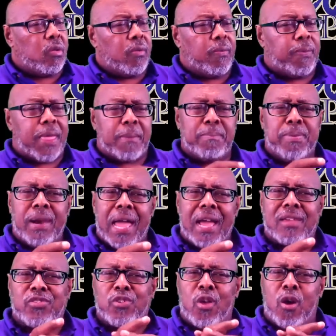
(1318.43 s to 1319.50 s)
that
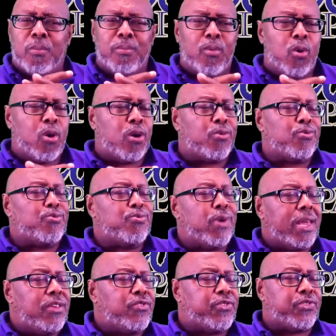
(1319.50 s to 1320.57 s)
blacks are more
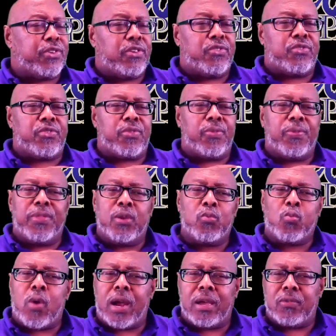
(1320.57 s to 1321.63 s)
racist than
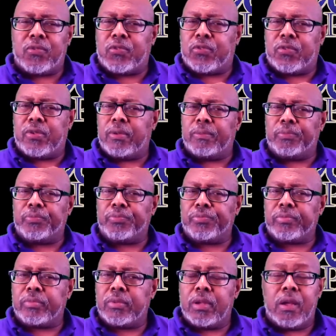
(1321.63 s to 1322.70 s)
whites.
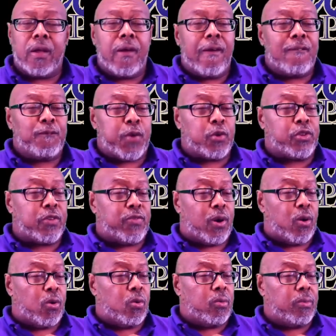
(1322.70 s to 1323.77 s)
First of
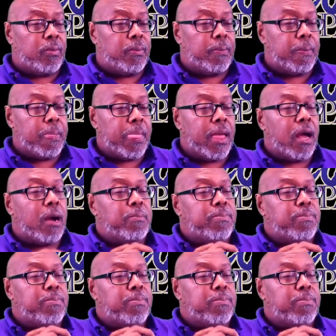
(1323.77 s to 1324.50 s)
all, a